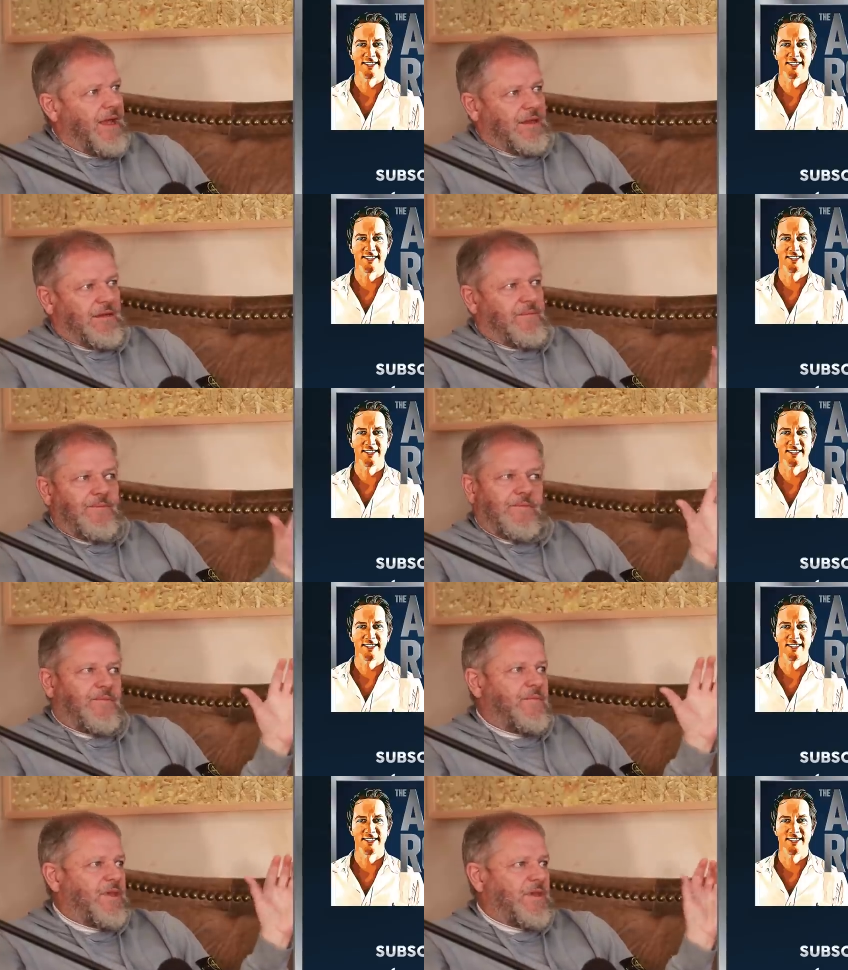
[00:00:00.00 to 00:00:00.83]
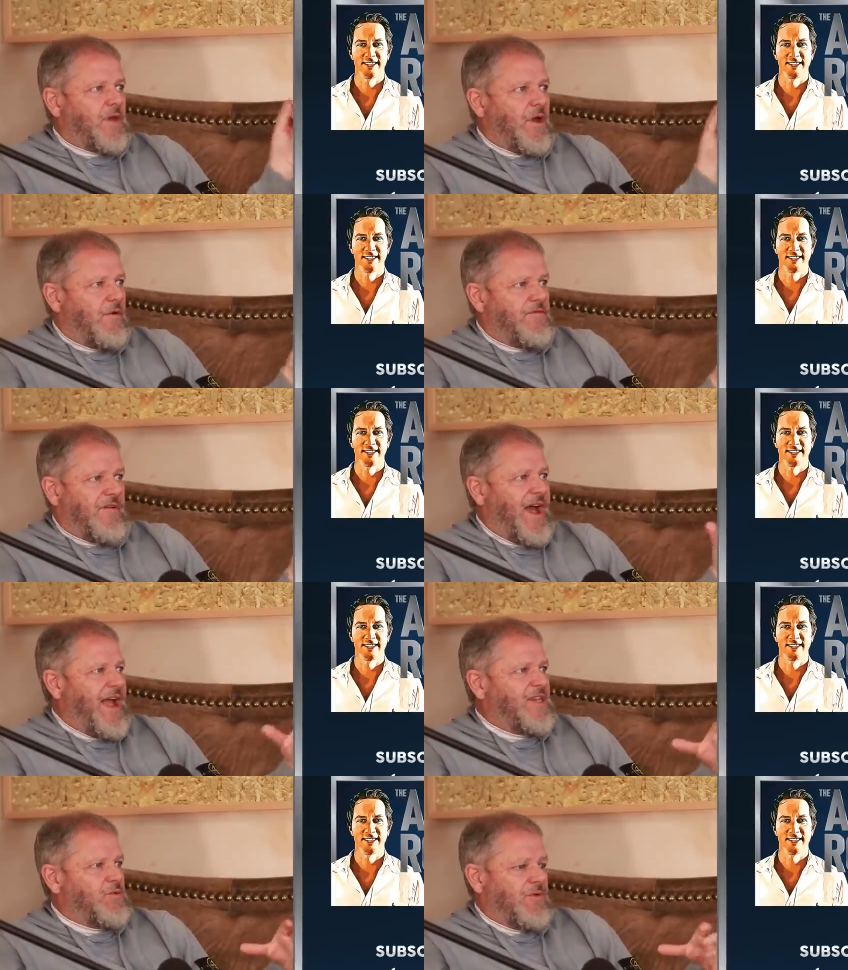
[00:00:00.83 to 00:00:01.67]
Speaker 1: They had
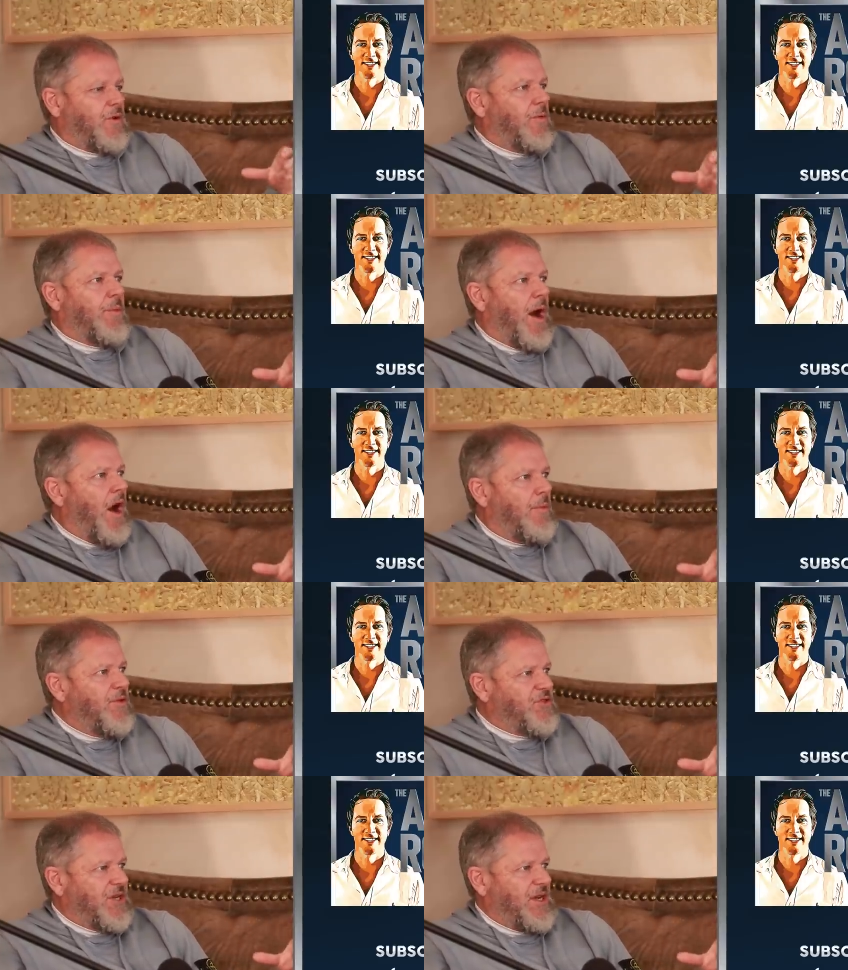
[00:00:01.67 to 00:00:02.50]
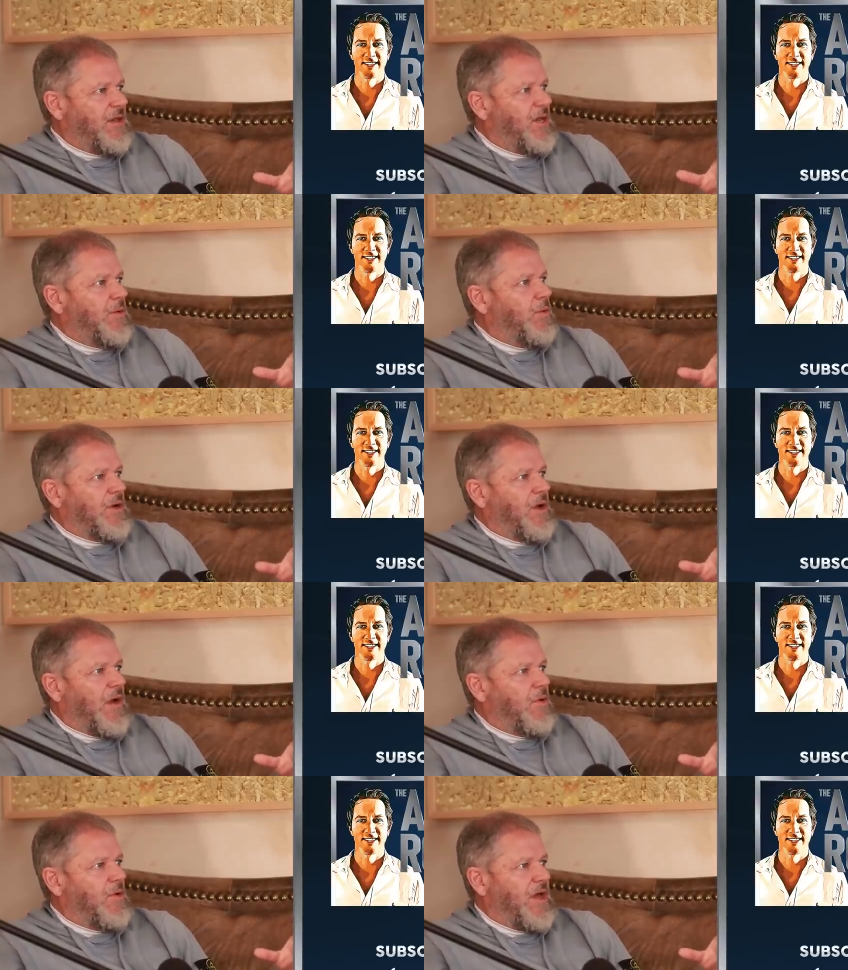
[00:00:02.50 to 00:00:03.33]
vans with compartments in it that you
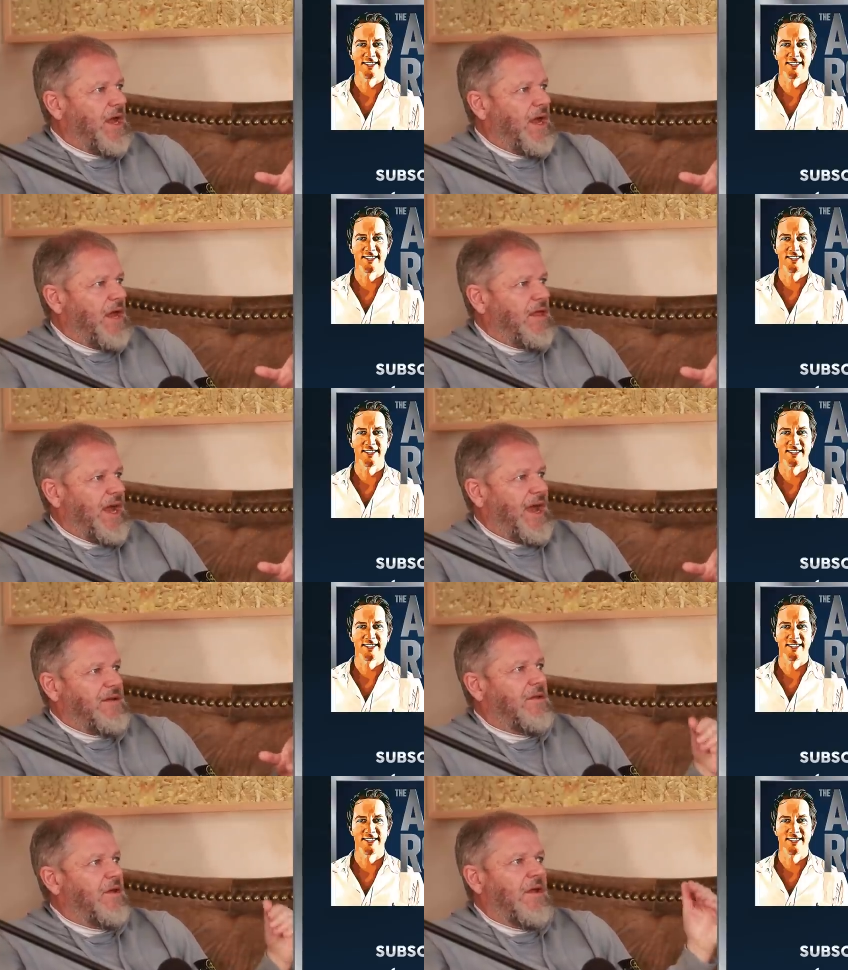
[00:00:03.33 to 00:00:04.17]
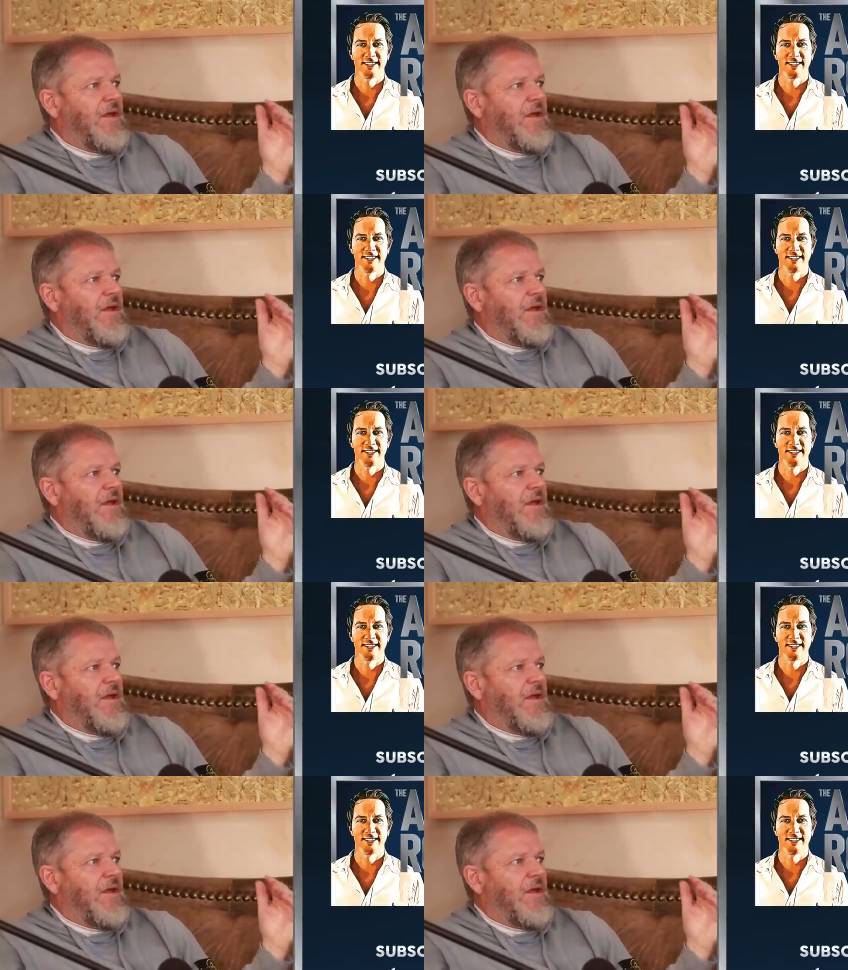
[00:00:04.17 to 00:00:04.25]
wouldn't know were there. They had